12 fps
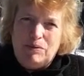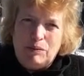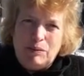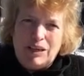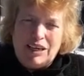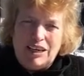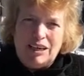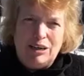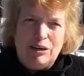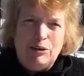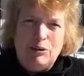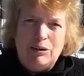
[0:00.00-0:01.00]
we're going
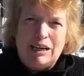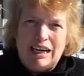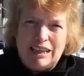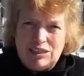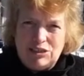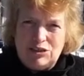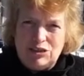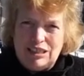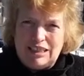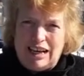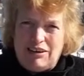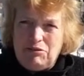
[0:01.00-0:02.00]
to get it
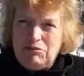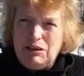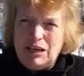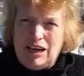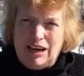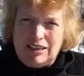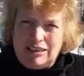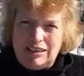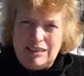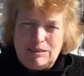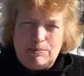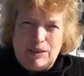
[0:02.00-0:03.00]
sorted out
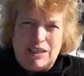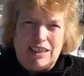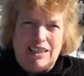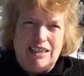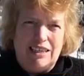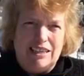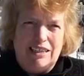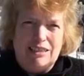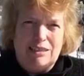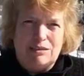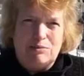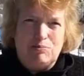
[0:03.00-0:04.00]
regardless,
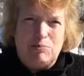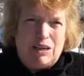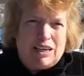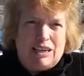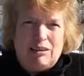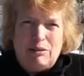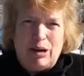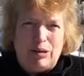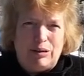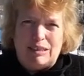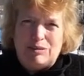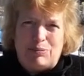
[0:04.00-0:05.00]
because we're going to
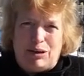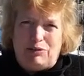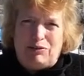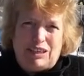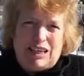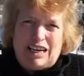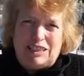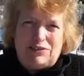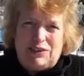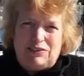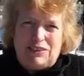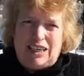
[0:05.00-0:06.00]
own this boat for the next
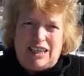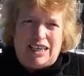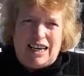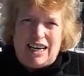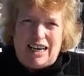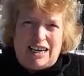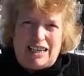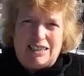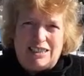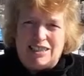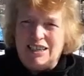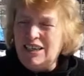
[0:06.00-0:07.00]
fifteen
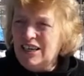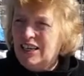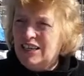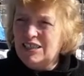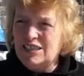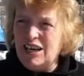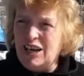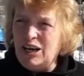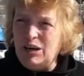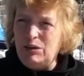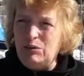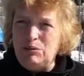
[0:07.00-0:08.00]
years,
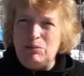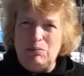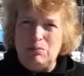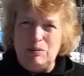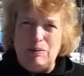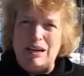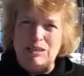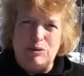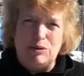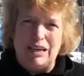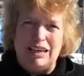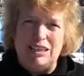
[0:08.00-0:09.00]
so we might as
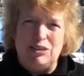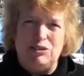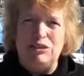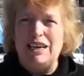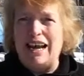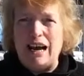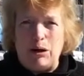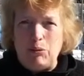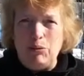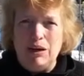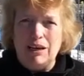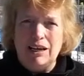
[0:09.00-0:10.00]
well get it done
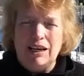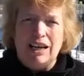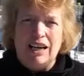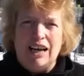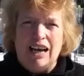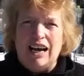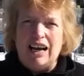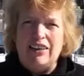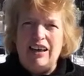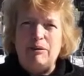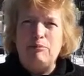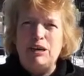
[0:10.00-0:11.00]
now.
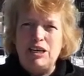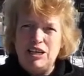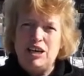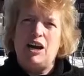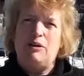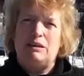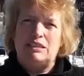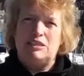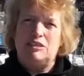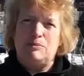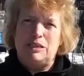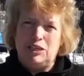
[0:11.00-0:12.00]
And then we know it's
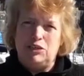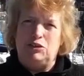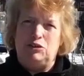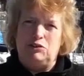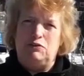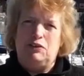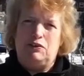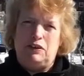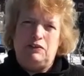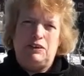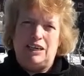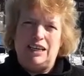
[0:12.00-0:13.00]
going to be good for
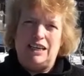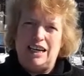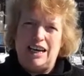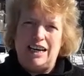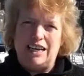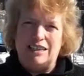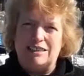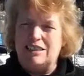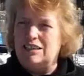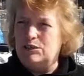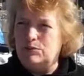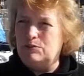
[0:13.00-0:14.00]
fifteen years,
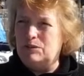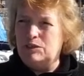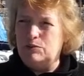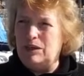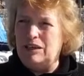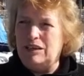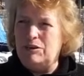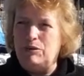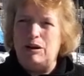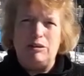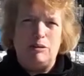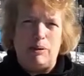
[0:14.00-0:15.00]
as because we're going
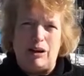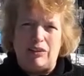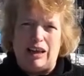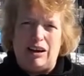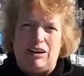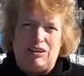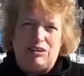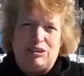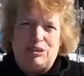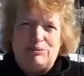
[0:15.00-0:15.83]
to own the boat that long.